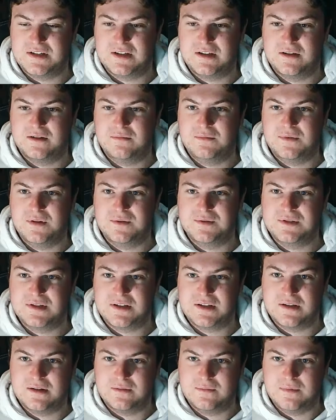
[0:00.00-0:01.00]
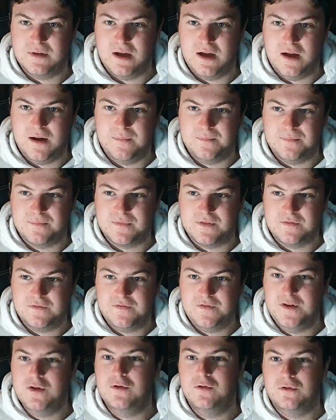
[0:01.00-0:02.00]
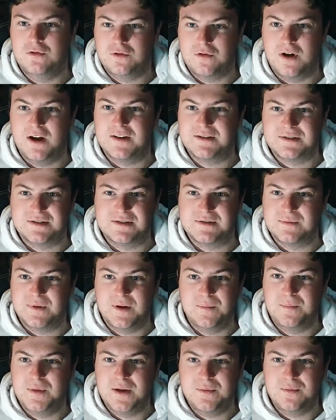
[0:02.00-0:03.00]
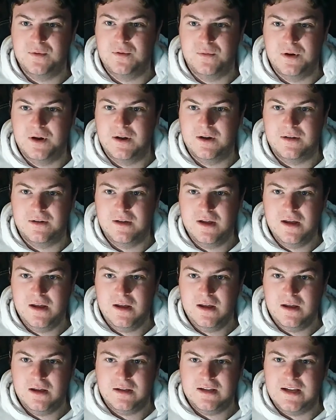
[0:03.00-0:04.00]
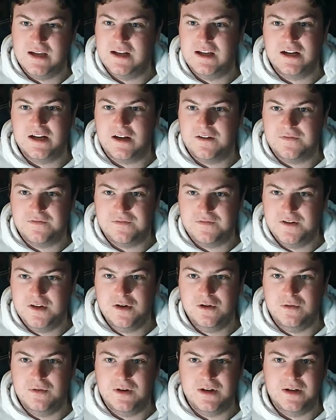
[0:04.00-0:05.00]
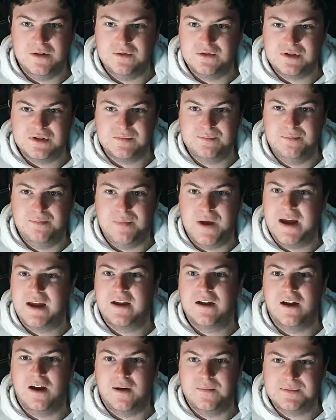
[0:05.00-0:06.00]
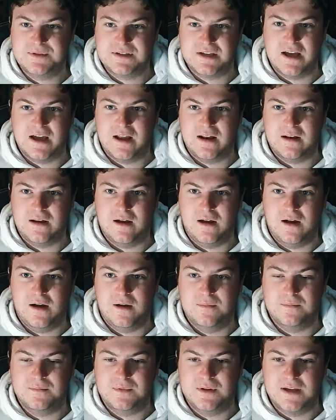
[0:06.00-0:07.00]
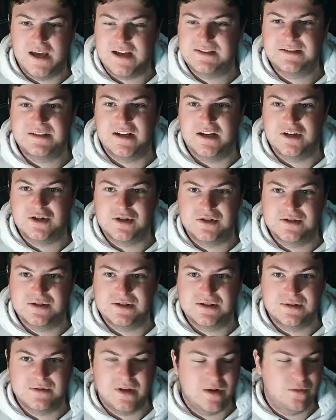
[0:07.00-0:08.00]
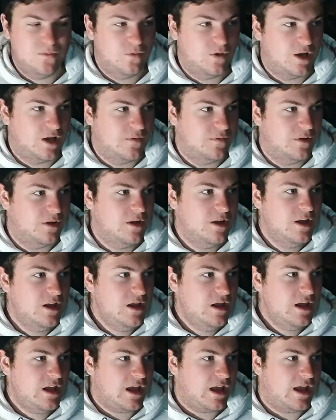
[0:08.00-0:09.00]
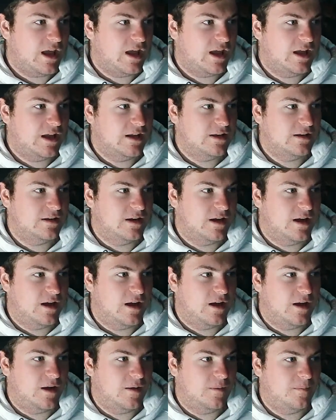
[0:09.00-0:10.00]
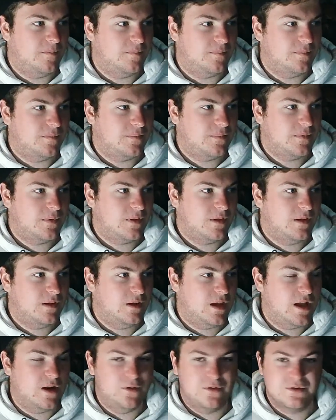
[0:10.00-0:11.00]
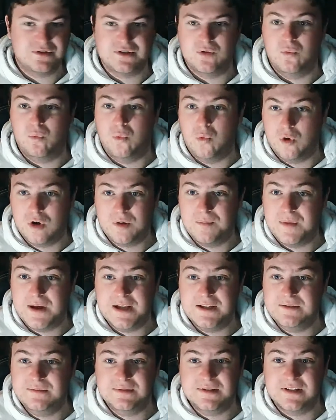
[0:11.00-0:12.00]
a fuel crisis where people weren't getting enough fuel, and there was just bank ups at gas stations and whatever, and also waterbeds